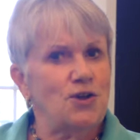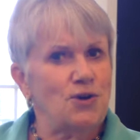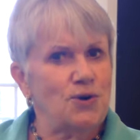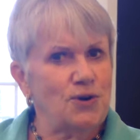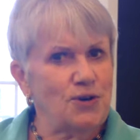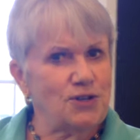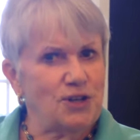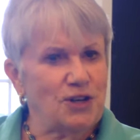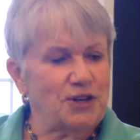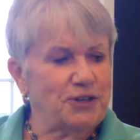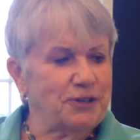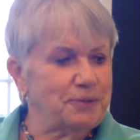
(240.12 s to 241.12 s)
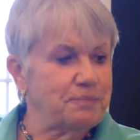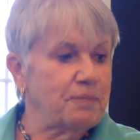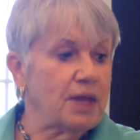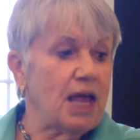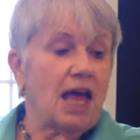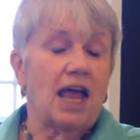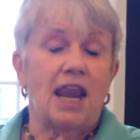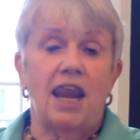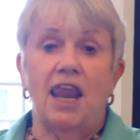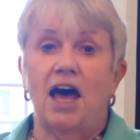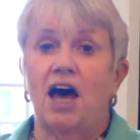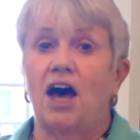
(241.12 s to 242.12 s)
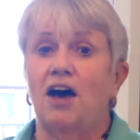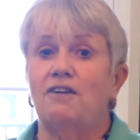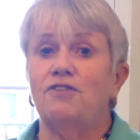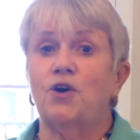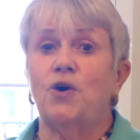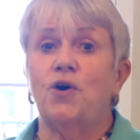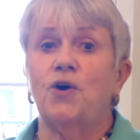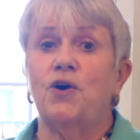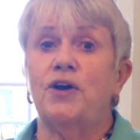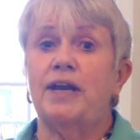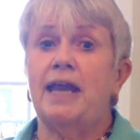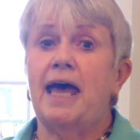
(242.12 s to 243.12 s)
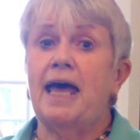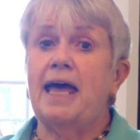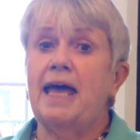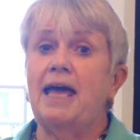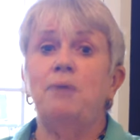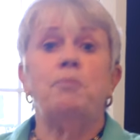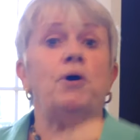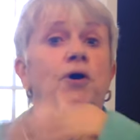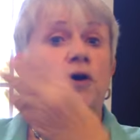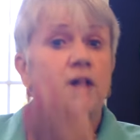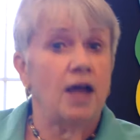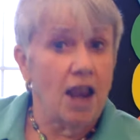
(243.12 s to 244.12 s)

your turn. Love your neighbor